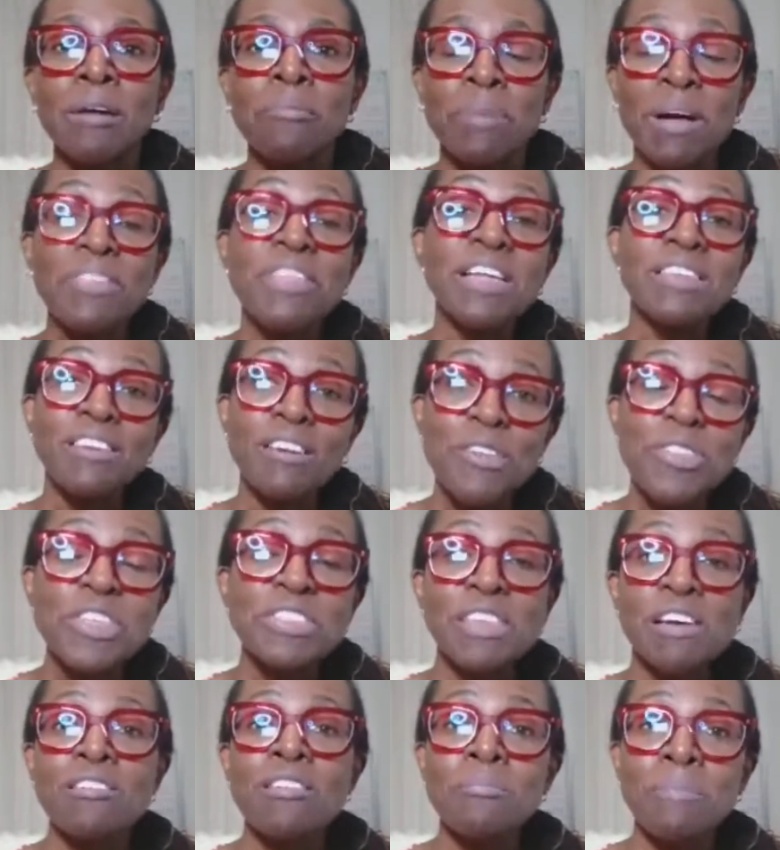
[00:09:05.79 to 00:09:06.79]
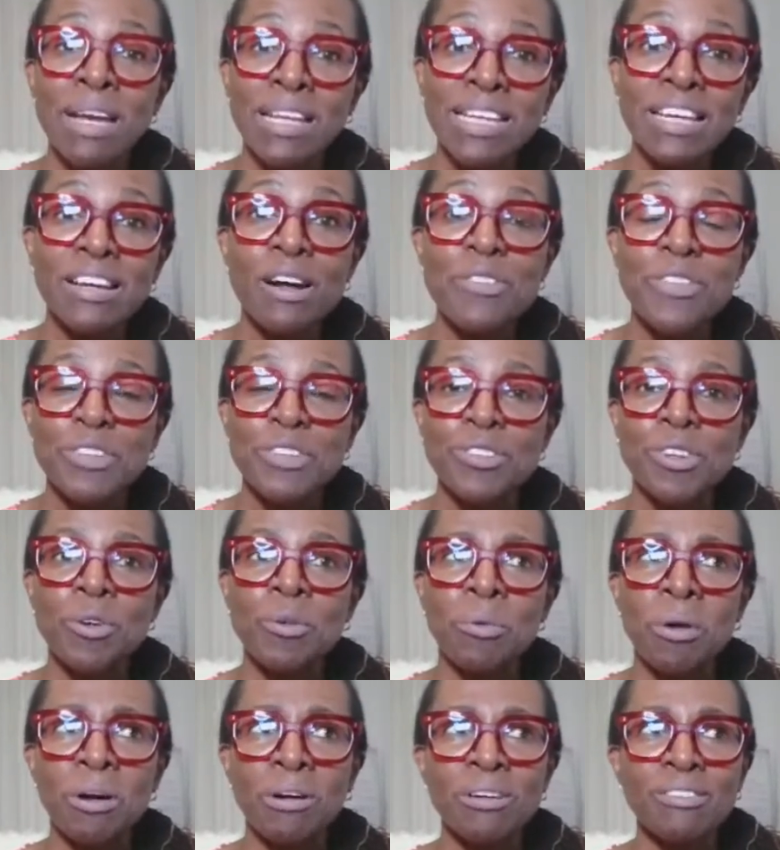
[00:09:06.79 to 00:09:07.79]
But then I think there are many others
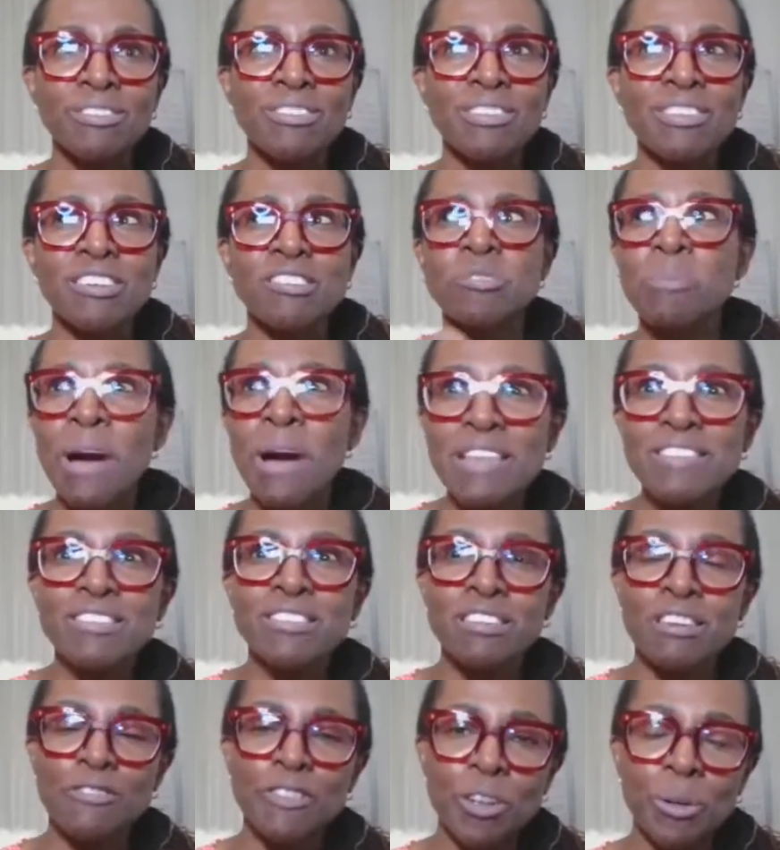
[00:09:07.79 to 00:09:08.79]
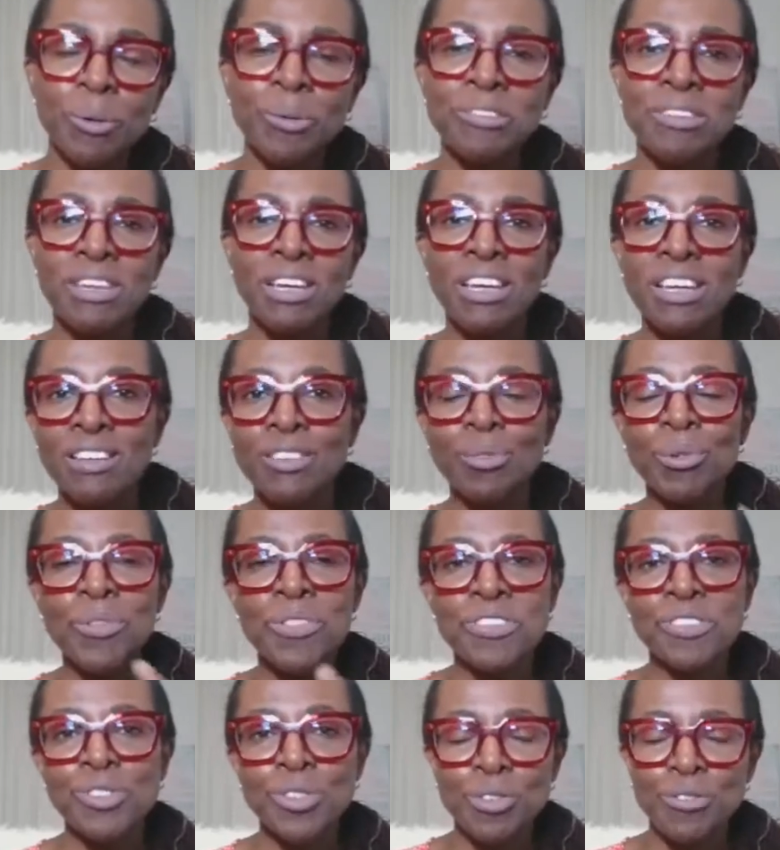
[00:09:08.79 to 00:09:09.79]
who, despite the difficulty and all
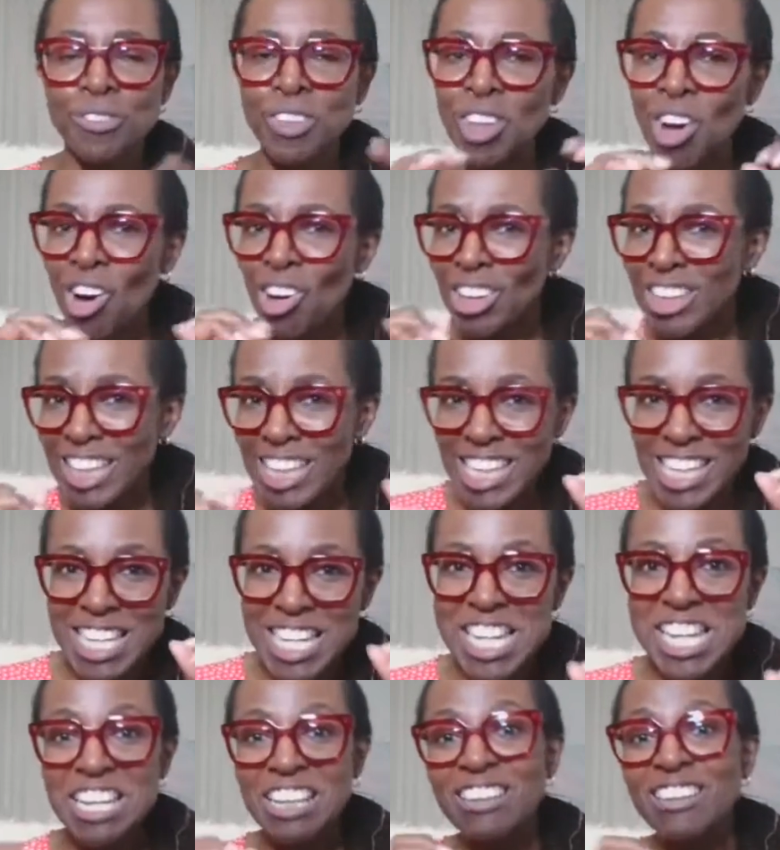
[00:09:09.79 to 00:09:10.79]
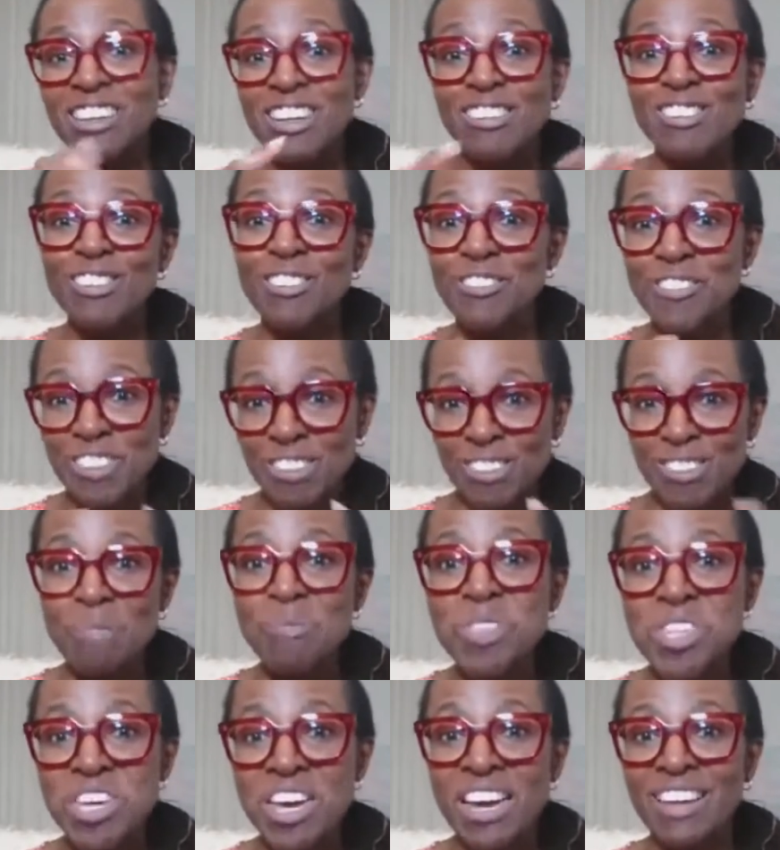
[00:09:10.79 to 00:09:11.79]
the sort of gnarliness of the
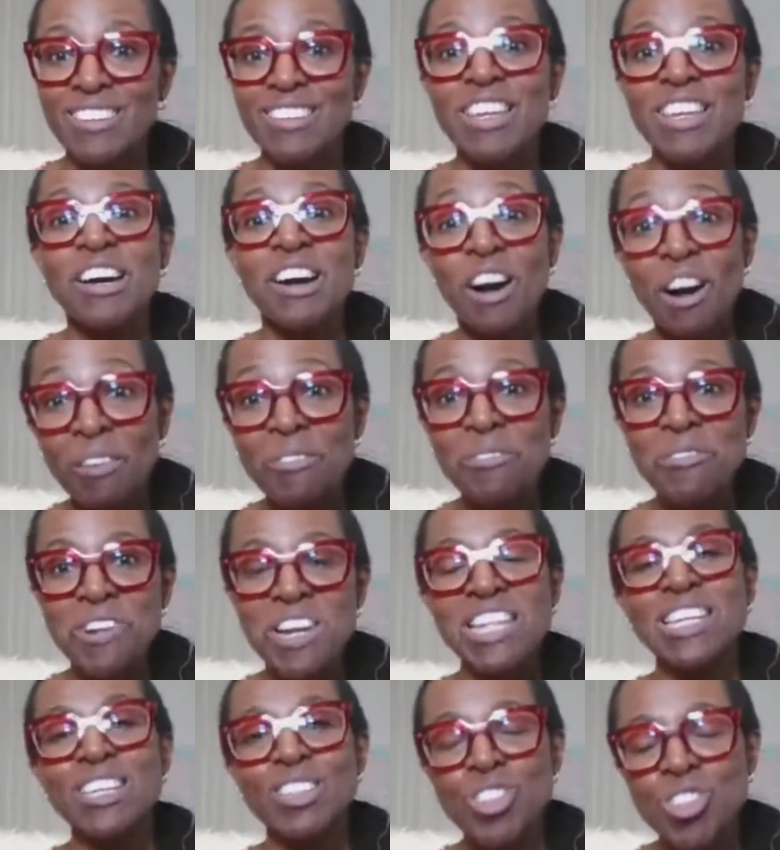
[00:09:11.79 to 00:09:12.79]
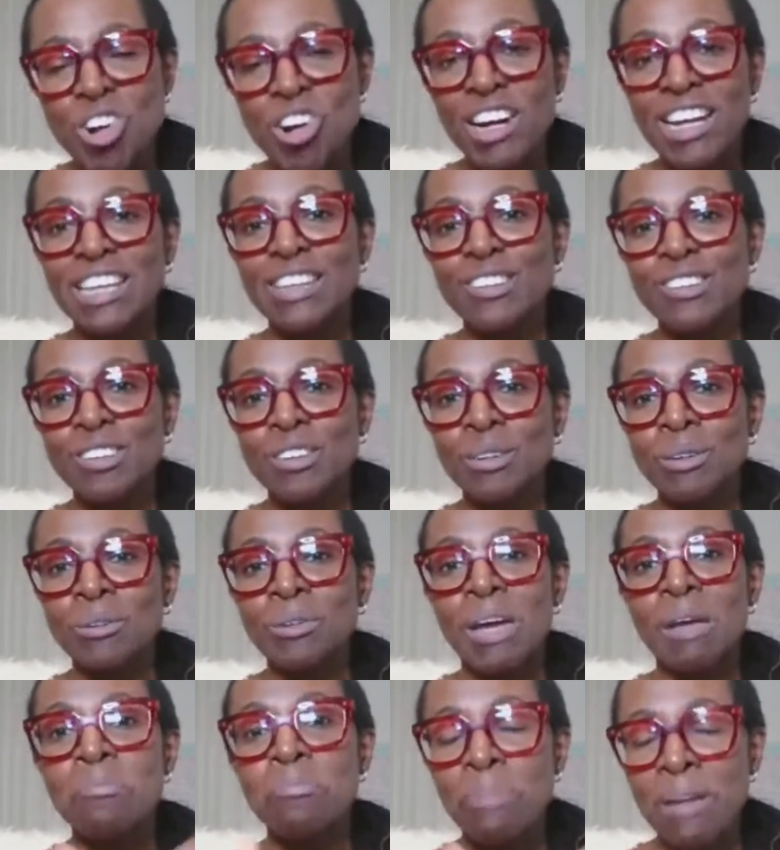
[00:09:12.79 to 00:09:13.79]
subject, are really trying
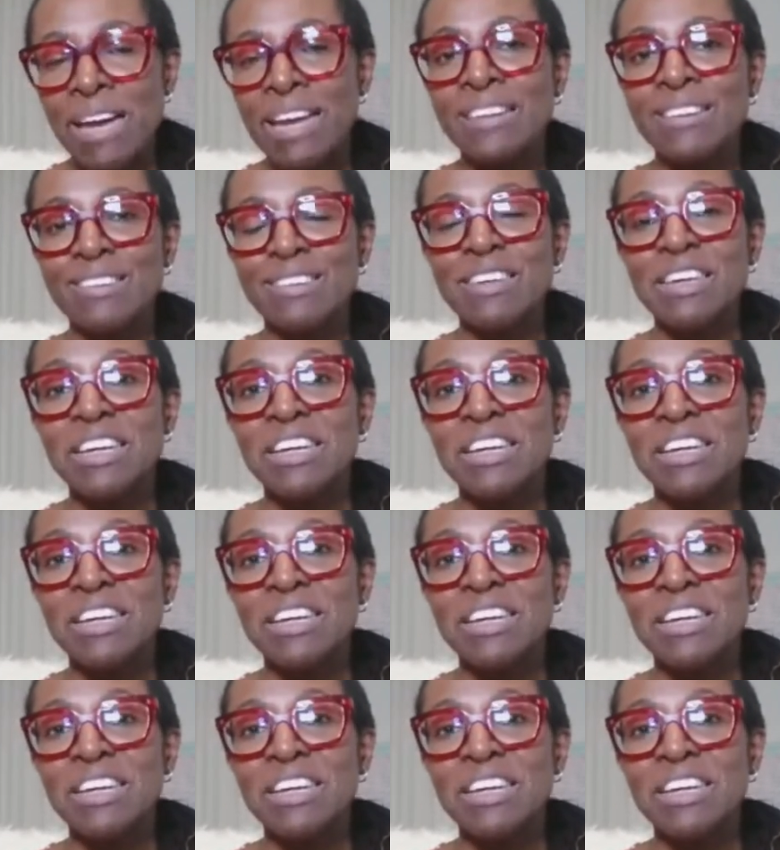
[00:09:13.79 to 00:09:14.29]
to embed